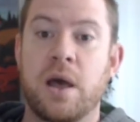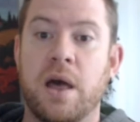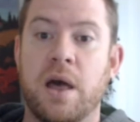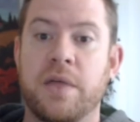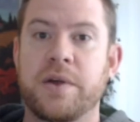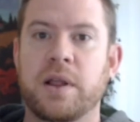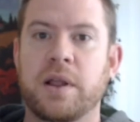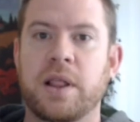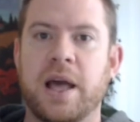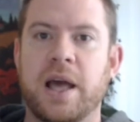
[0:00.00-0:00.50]

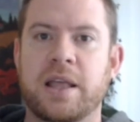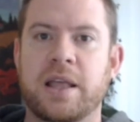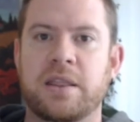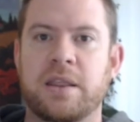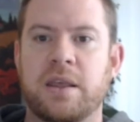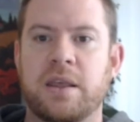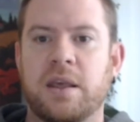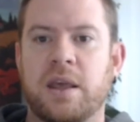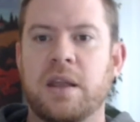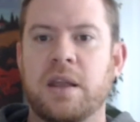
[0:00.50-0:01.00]
and they're like
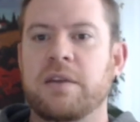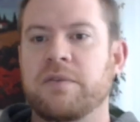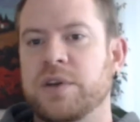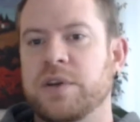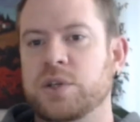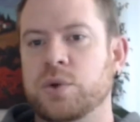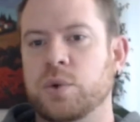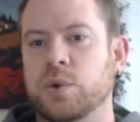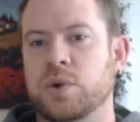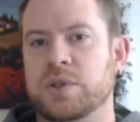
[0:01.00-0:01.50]
the
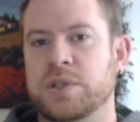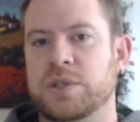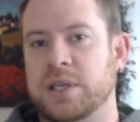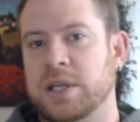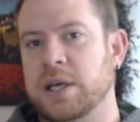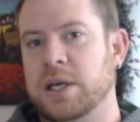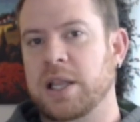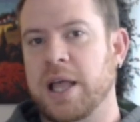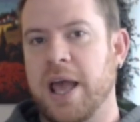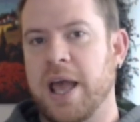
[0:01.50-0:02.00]
individuals
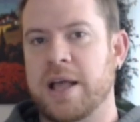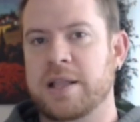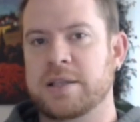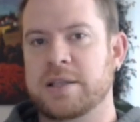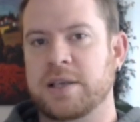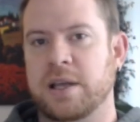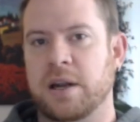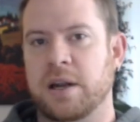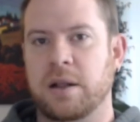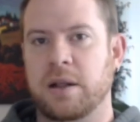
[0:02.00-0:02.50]
and
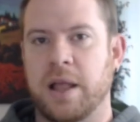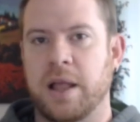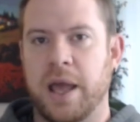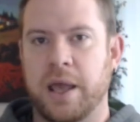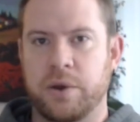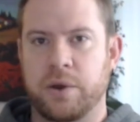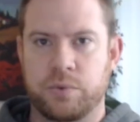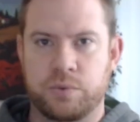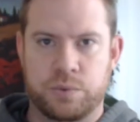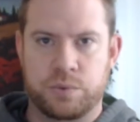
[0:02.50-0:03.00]
clans that are
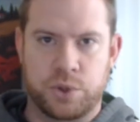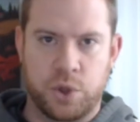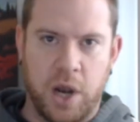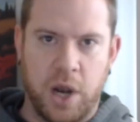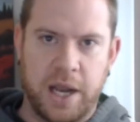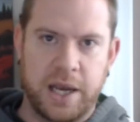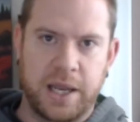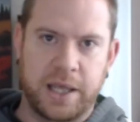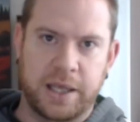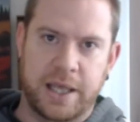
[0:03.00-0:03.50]
like
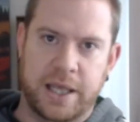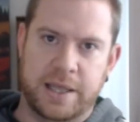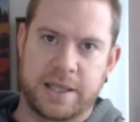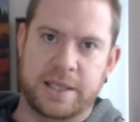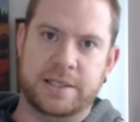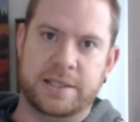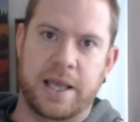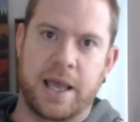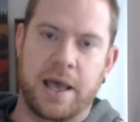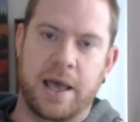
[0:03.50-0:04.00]
trying to get
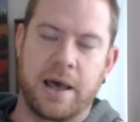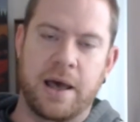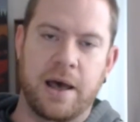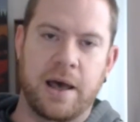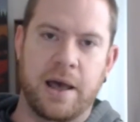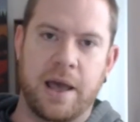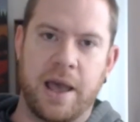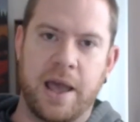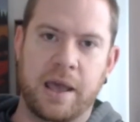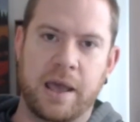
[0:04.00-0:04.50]
this
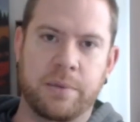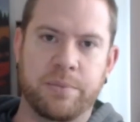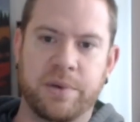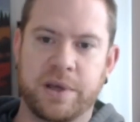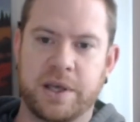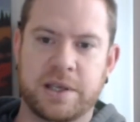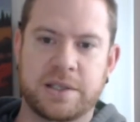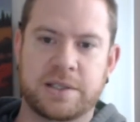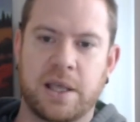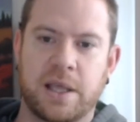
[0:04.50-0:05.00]
egg
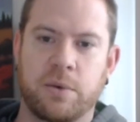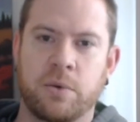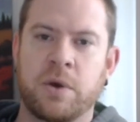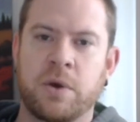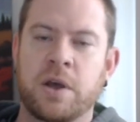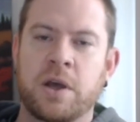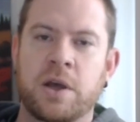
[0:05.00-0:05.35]
because they